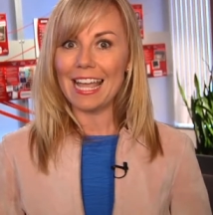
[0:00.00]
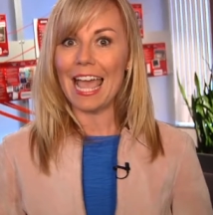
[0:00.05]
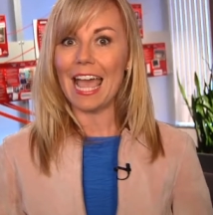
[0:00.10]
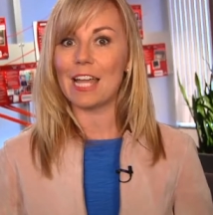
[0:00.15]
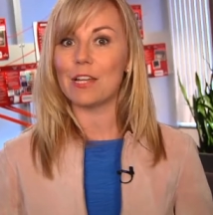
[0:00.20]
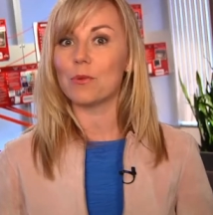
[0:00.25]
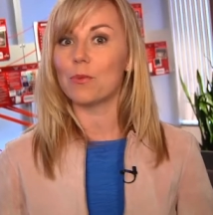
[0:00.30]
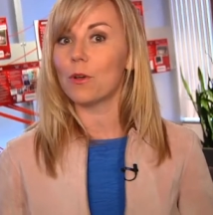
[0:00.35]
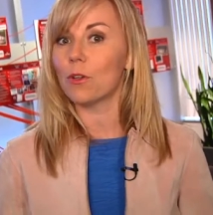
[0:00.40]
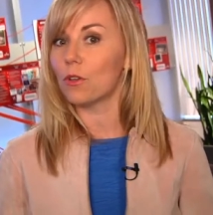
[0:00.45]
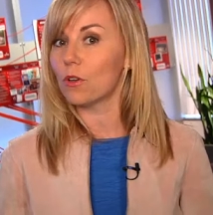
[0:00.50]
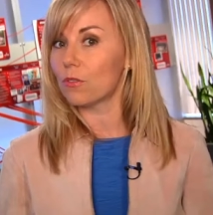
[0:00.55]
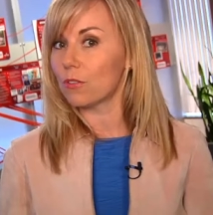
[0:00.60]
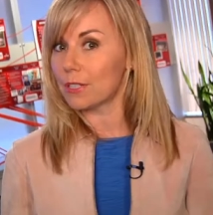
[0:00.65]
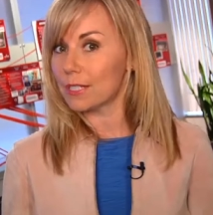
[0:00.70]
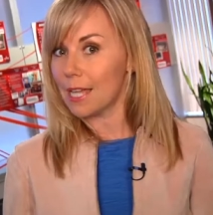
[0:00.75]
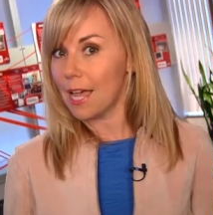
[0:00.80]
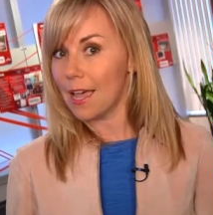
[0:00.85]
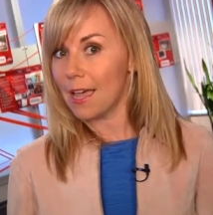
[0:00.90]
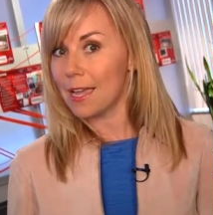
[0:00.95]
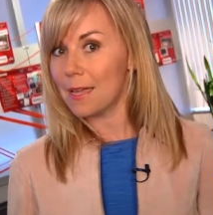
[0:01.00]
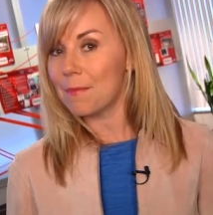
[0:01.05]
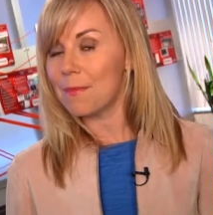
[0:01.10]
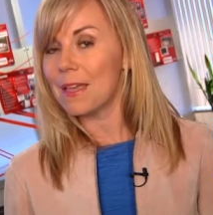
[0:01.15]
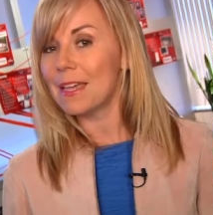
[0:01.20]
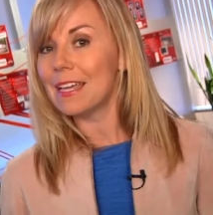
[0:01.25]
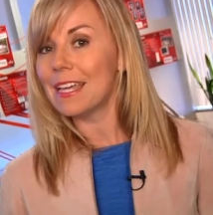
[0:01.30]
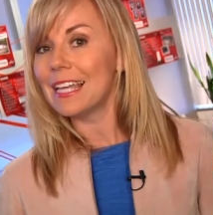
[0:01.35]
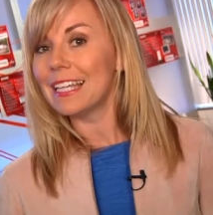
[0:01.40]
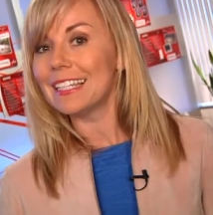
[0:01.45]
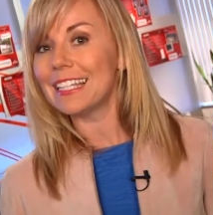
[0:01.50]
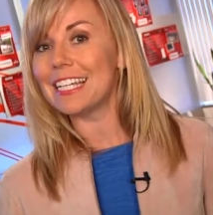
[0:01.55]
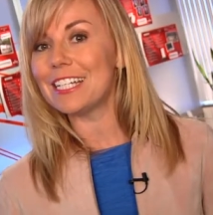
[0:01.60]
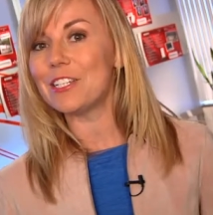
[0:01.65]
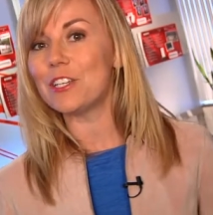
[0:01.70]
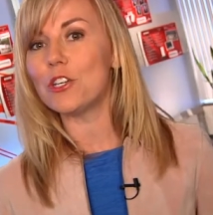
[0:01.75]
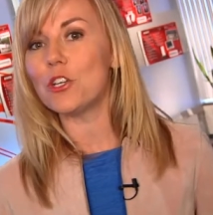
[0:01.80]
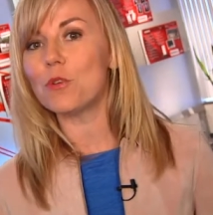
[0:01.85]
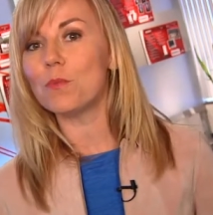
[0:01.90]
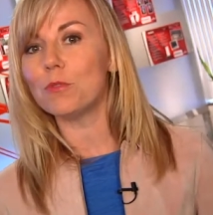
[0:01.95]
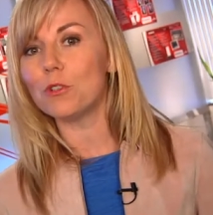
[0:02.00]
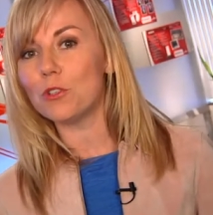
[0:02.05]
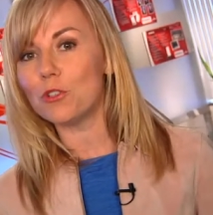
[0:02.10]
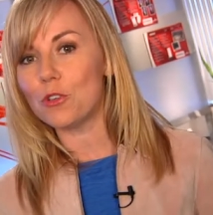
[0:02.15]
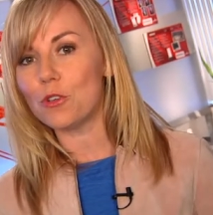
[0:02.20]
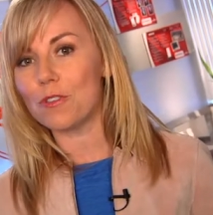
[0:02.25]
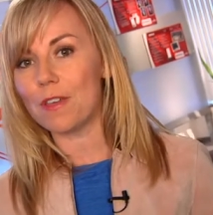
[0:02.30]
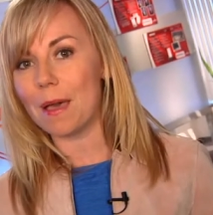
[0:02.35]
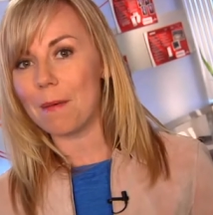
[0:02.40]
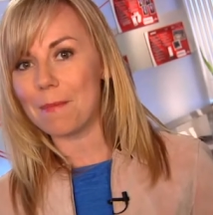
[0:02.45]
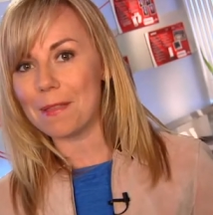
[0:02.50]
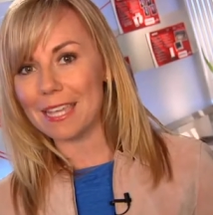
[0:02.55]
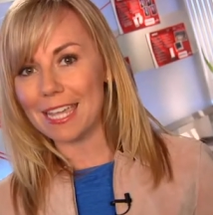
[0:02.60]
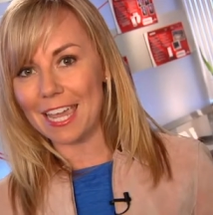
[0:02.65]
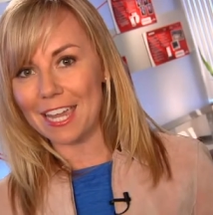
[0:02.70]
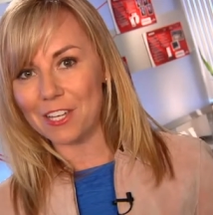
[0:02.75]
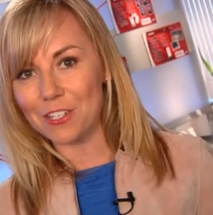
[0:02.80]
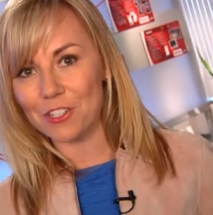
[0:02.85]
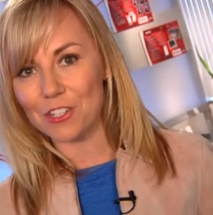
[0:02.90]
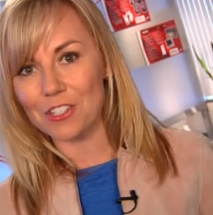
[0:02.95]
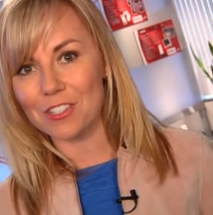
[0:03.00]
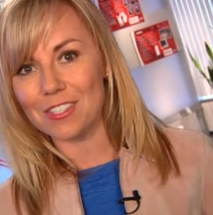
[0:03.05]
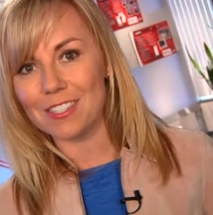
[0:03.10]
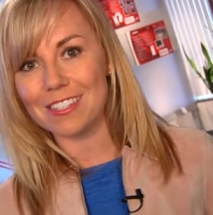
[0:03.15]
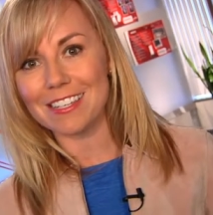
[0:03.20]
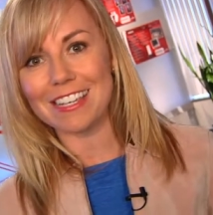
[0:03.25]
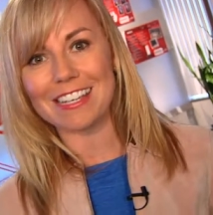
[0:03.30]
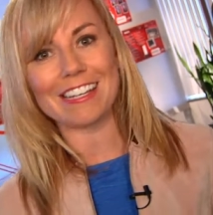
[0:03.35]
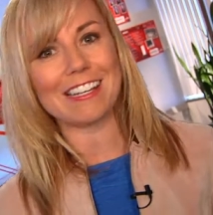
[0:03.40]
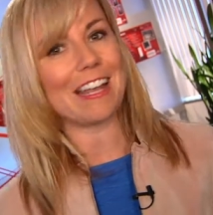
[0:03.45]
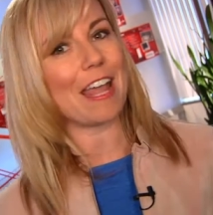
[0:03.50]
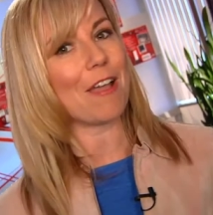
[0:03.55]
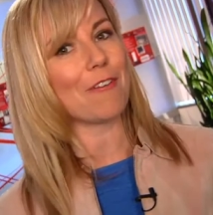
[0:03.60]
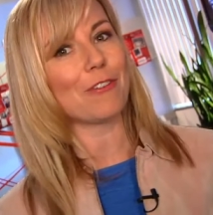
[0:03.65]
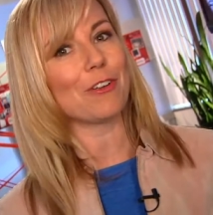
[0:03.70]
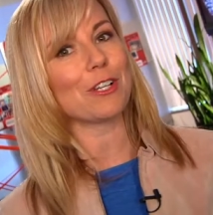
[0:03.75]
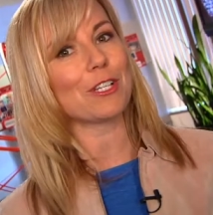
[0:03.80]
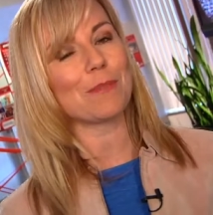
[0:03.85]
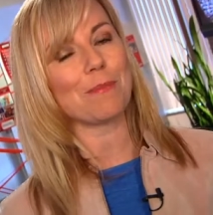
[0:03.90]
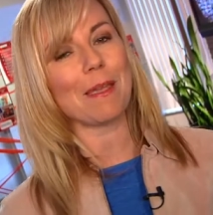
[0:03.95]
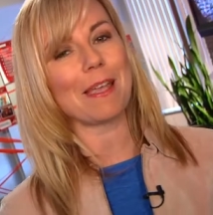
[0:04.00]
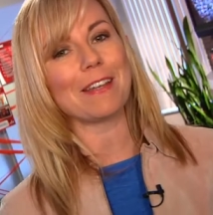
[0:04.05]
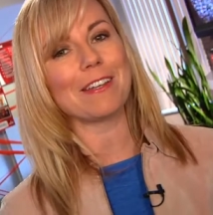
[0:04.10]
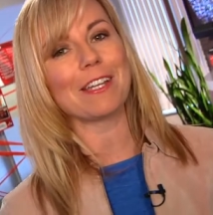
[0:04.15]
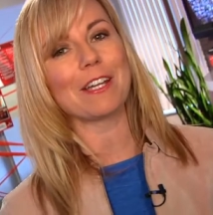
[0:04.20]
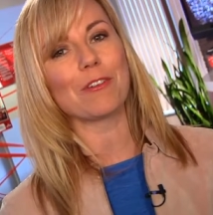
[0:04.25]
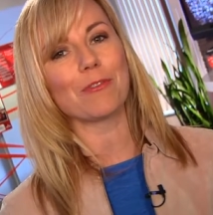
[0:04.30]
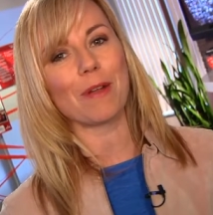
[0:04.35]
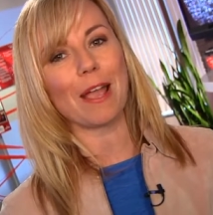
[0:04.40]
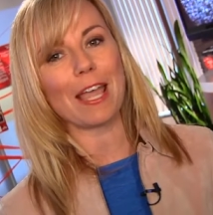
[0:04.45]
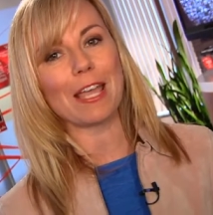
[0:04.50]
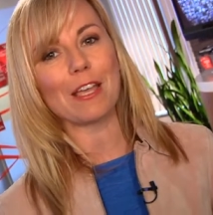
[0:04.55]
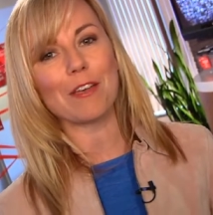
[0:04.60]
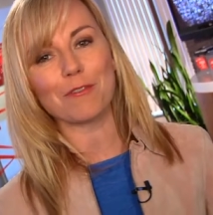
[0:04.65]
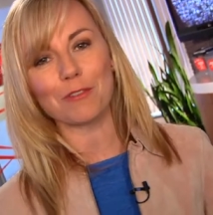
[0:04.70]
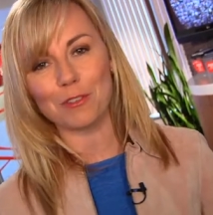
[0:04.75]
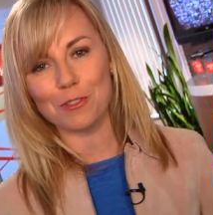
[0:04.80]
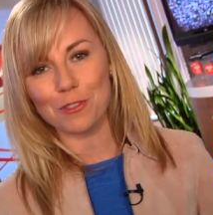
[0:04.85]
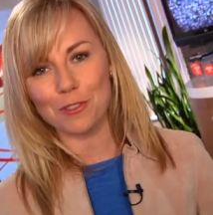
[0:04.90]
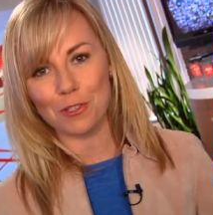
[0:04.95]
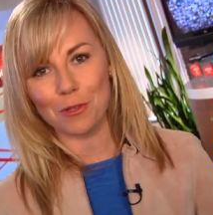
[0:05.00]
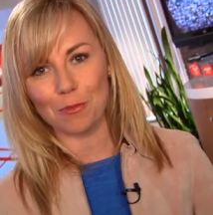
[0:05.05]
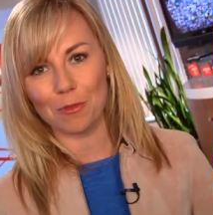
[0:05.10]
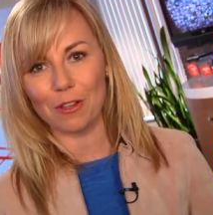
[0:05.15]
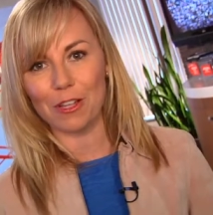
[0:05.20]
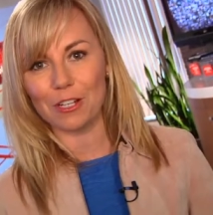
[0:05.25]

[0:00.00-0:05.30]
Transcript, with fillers: and will over time lead to new Bluetooth applications in an ever-expanding array of consumer